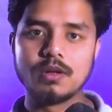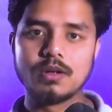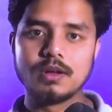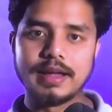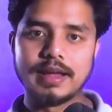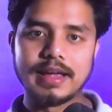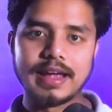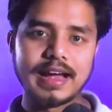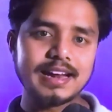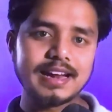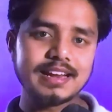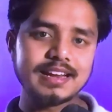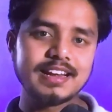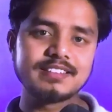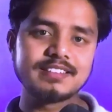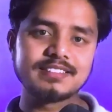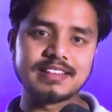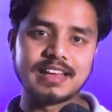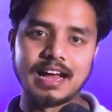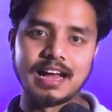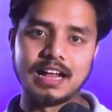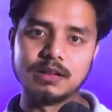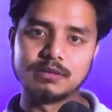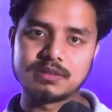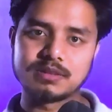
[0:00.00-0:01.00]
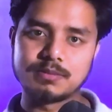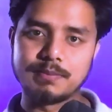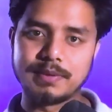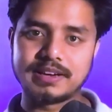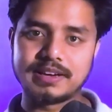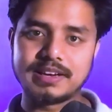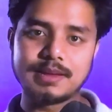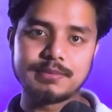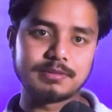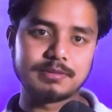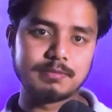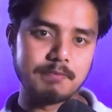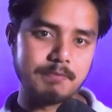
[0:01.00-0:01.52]
And it helps me
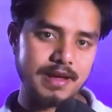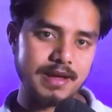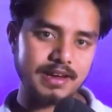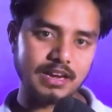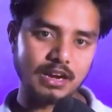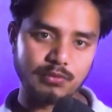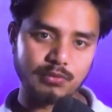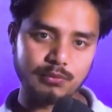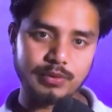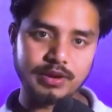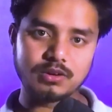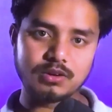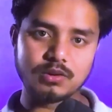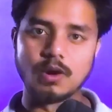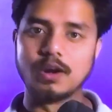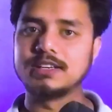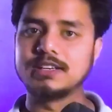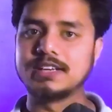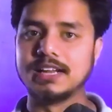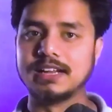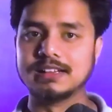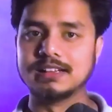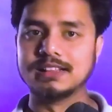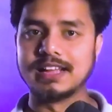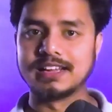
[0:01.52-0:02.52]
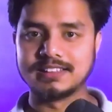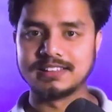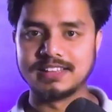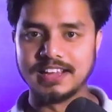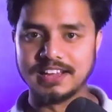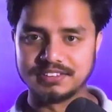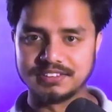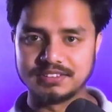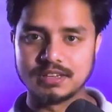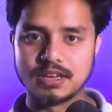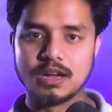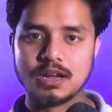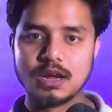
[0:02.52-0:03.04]
keep making free content like
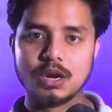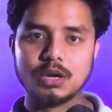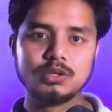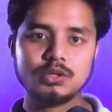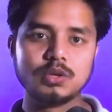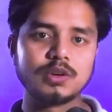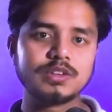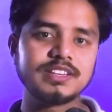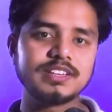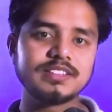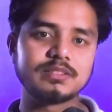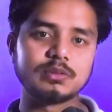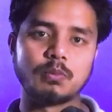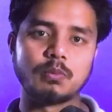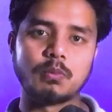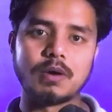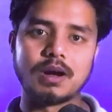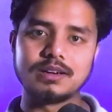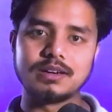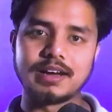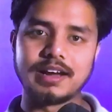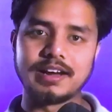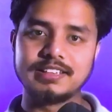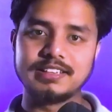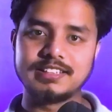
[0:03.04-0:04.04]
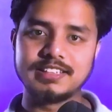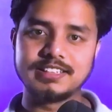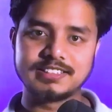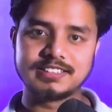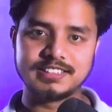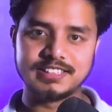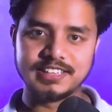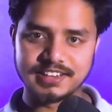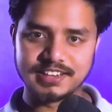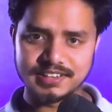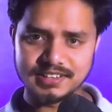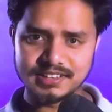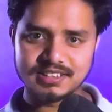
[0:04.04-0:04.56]
this. Notice what I did
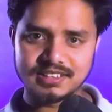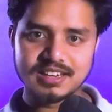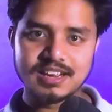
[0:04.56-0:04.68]
there?